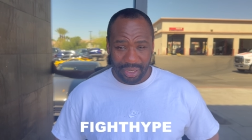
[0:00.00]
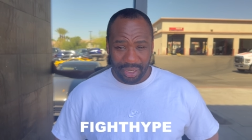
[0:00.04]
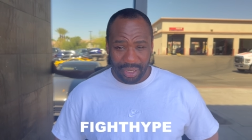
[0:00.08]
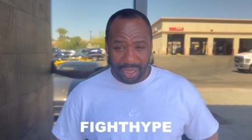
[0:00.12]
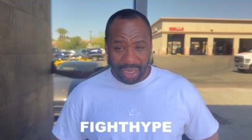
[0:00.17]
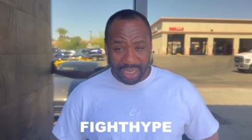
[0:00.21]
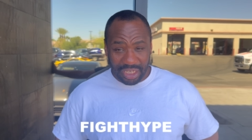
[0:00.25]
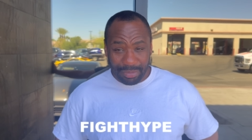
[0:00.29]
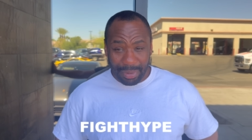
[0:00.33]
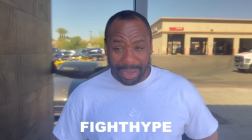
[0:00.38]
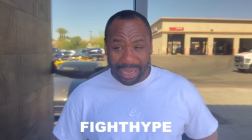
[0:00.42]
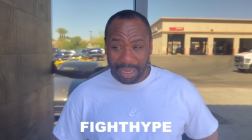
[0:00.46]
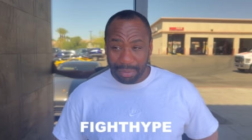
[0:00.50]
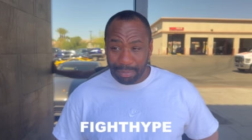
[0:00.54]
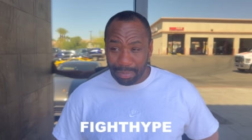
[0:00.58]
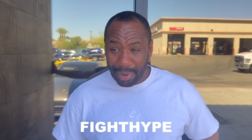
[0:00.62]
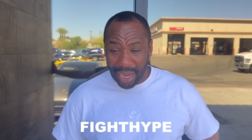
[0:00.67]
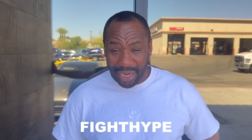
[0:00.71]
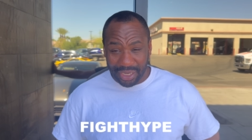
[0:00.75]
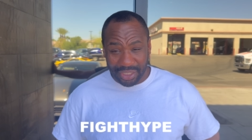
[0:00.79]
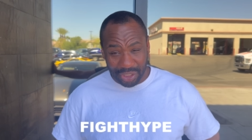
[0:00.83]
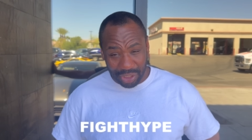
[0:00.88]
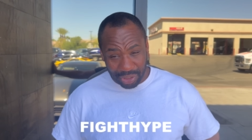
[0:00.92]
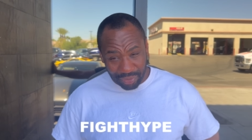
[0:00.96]
He's making
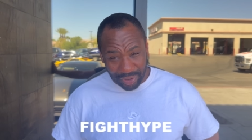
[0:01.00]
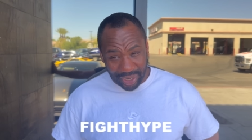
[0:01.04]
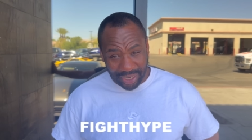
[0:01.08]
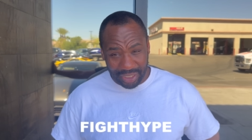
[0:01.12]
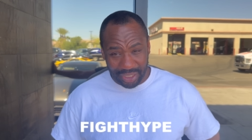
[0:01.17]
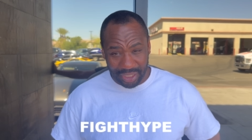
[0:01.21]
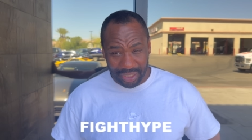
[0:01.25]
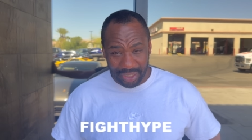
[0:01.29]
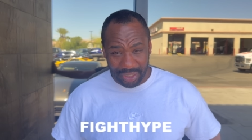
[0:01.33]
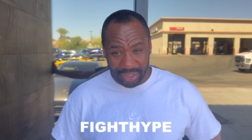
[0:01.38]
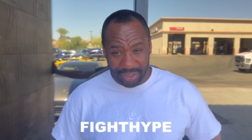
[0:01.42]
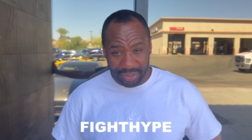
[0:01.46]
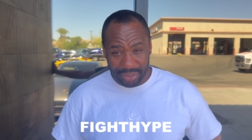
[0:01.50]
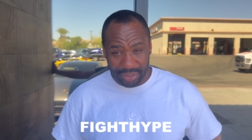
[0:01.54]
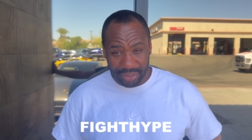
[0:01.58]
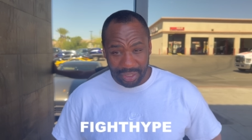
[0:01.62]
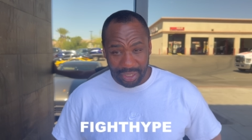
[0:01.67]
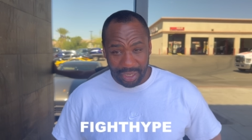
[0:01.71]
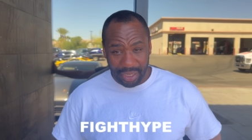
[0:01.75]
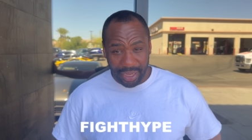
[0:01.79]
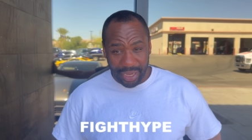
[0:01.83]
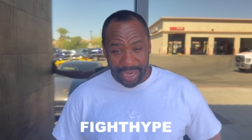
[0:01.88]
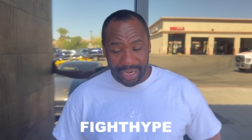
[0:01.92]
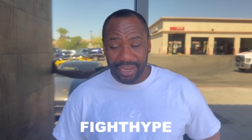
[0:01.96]
boxing great again.
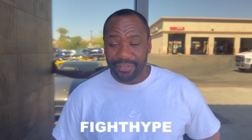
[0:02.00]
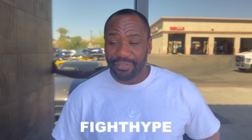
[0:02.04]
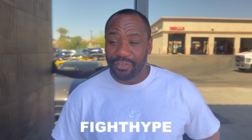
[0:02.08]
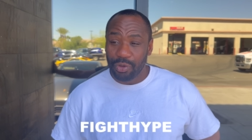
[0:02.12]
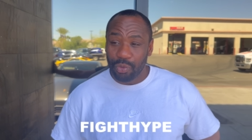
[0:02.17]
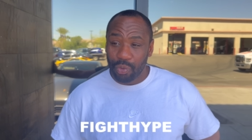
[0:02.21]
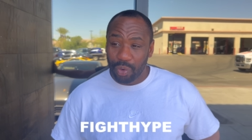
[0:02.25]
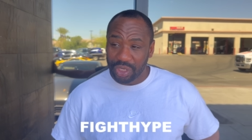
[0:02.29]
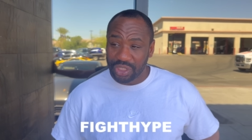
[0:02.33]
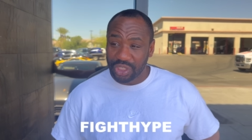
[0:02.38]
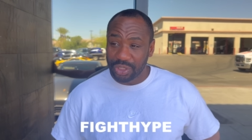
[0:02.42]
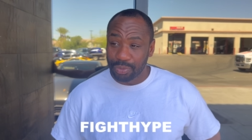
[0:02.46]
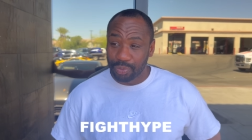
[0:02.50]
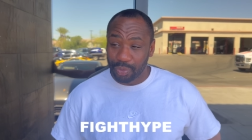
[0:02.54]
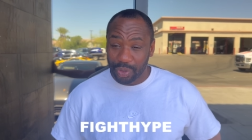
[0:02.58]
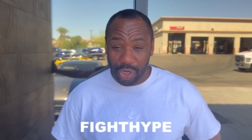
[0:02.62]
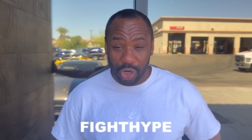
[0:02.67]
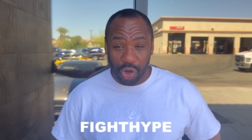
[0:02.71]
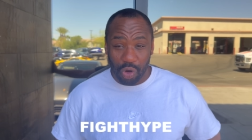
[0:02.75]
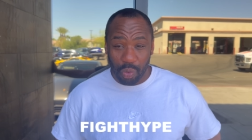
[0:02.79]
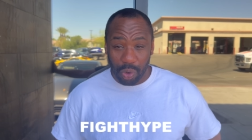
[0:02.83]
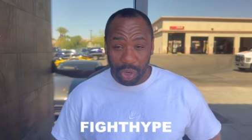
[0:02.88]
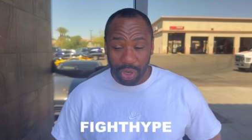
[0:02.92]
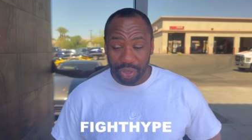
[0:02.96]
And if you want some
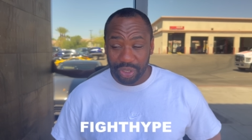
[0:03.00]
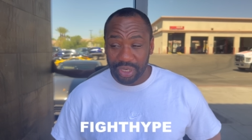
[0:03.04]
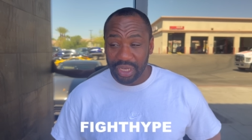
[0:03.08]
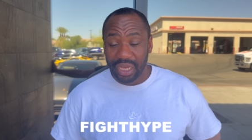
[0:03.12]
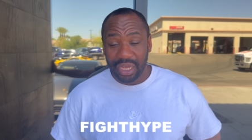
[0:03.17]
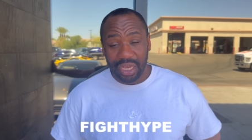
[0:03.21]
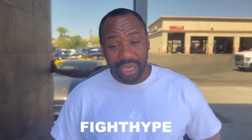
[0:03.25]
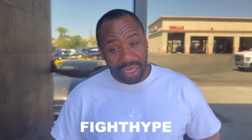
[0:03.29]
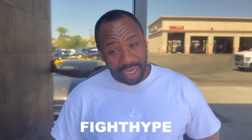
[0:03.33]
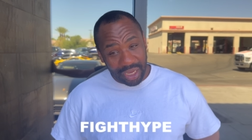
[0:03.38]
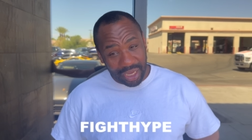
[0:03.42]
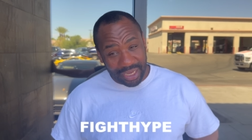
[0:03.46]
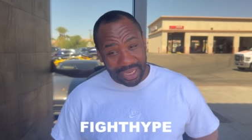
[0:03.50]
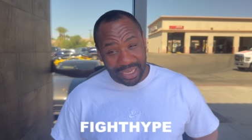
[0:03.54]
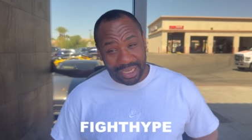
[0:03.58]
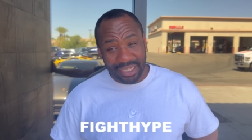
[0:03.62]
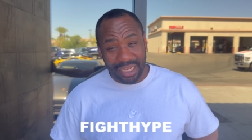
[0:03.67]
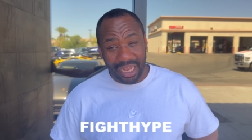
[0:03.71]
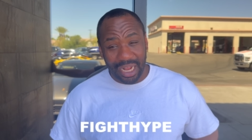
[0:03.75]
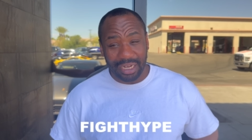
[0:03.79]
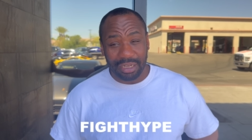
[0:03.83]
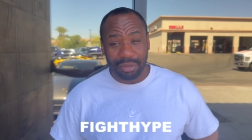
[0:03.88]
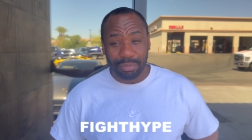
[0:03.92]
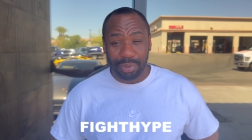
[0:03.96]
real work, he'll get
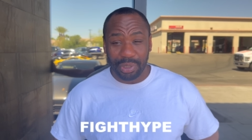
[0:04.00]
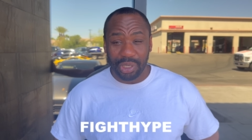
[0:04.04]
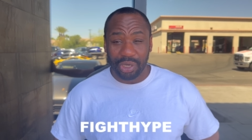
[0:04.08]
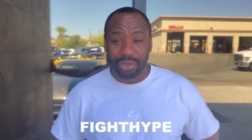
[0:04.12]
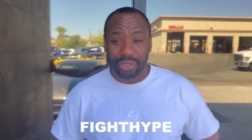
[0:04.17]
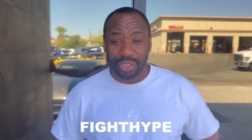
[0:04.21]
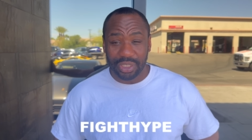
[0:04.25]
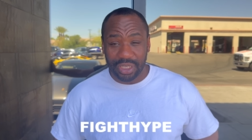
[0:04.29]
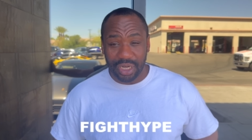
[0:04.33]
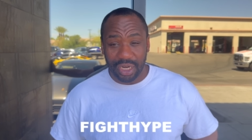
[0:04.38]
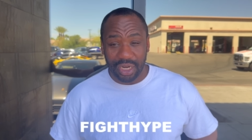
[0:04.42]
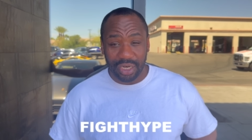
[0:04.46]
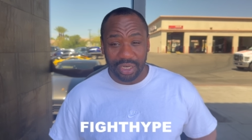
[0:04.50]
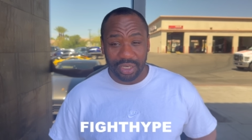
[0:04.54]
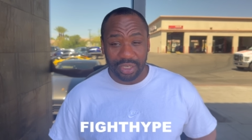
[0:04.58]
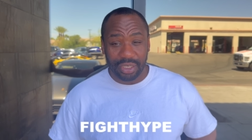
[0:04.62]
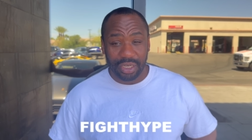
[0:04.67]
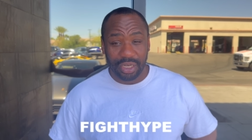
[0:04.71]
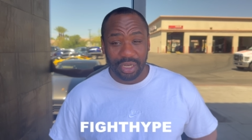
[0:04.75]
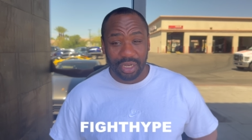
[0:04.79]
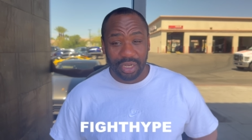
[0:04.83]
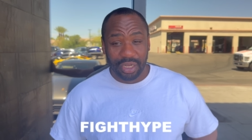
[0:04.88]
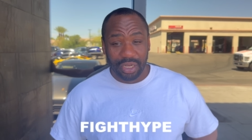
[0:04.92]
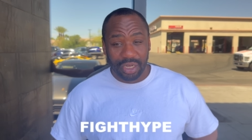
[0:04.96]
Lonnie B on the card
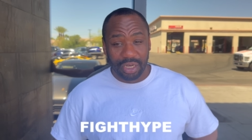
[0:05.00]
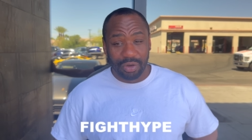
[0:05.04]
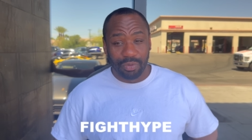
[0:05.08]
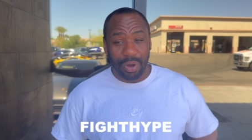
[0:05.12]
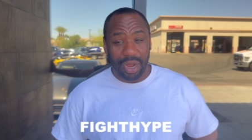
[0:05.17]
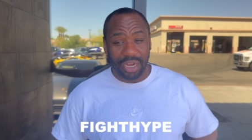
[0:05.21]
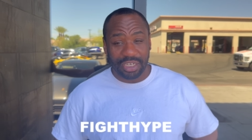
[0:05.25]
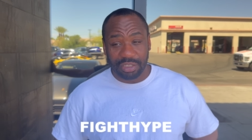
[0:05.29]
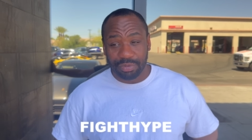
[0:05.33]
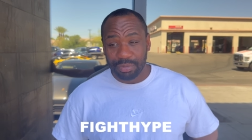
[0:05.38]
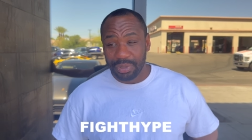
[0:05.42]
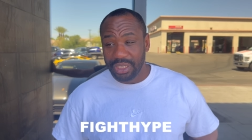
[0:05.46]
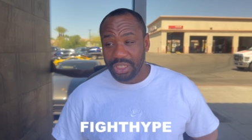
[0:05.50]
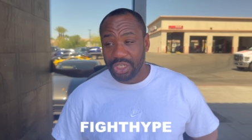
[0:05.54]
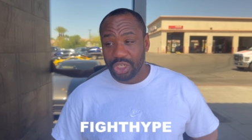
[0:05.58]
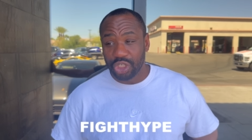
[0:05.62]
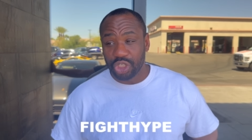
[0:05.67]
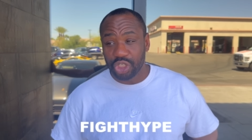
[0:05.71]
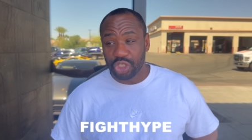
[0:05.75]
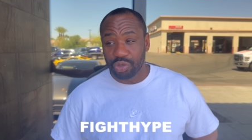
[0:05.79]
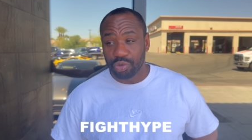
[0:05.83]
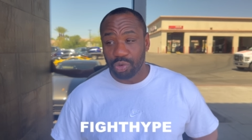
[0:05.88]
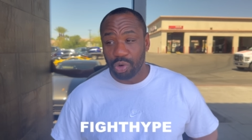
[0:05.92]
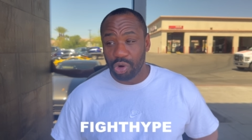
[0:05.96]
and watch me
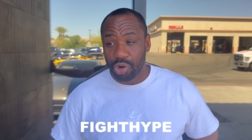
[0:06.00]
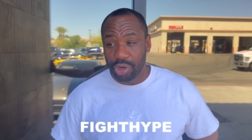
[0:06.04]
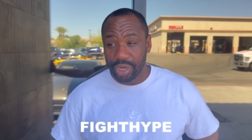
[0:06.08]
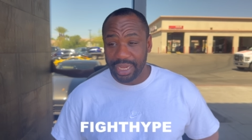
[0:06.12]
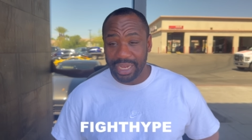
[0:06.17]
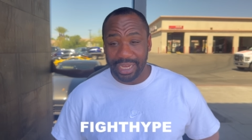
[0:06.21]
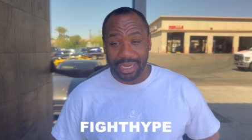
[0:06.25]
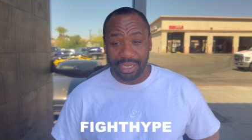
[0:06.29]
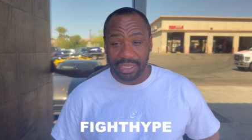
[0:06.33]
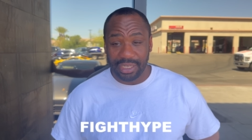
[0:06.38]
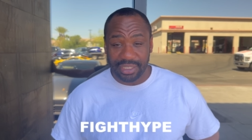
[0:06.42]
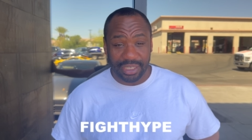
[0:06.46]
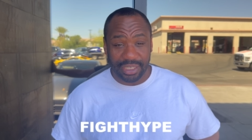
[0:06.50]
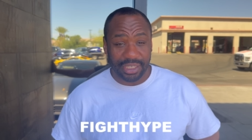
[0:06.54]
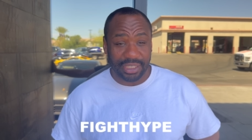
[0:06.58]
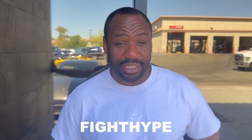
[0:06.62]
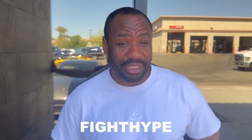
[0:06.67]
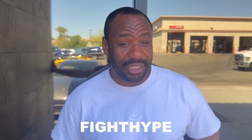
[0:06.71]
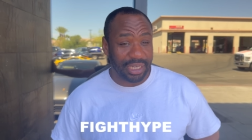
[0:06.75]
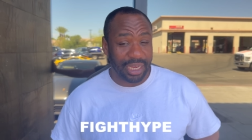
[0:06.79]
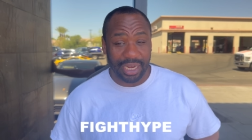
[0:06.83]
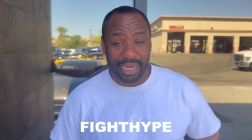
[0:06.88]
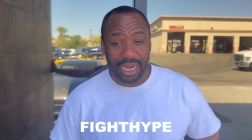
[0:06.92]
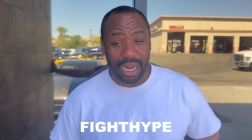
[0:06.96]
destroy any
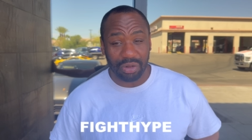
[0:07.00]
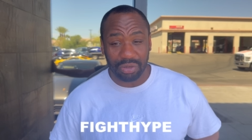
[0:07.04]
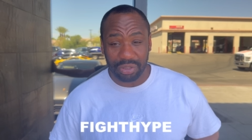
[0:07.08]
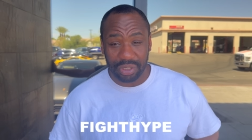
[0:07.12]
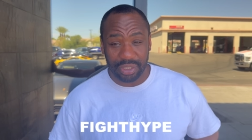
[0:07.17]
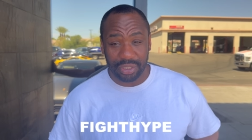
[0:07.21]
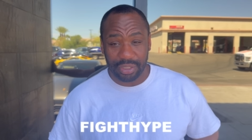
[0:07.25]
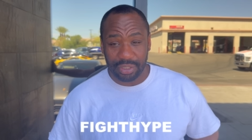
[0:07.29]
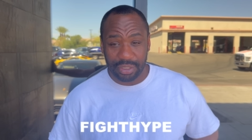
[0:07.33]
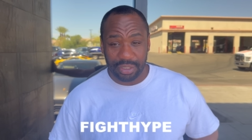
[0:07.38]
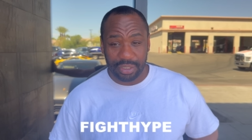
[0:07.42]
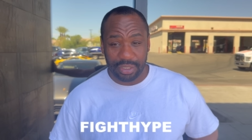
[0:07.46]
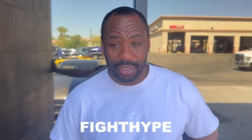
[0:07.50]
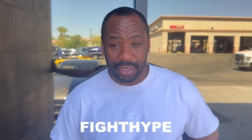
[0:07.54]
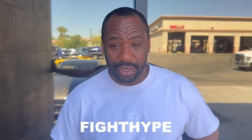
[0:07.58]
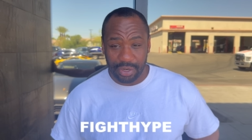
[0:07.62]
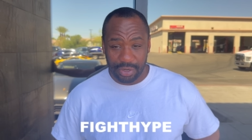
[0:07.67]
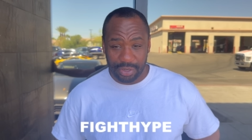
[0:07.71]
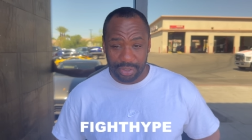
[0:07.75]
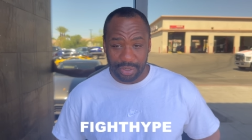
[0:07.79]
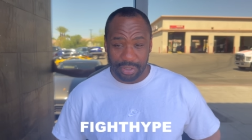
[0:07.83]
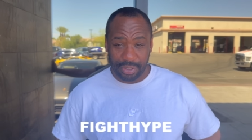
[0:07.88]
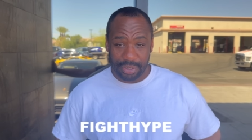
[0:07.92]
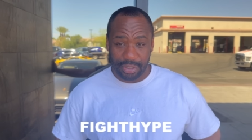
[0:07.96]
68 out there.
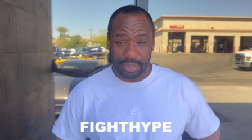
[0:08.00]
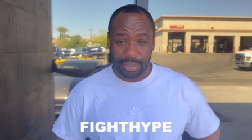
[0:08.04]
Mm.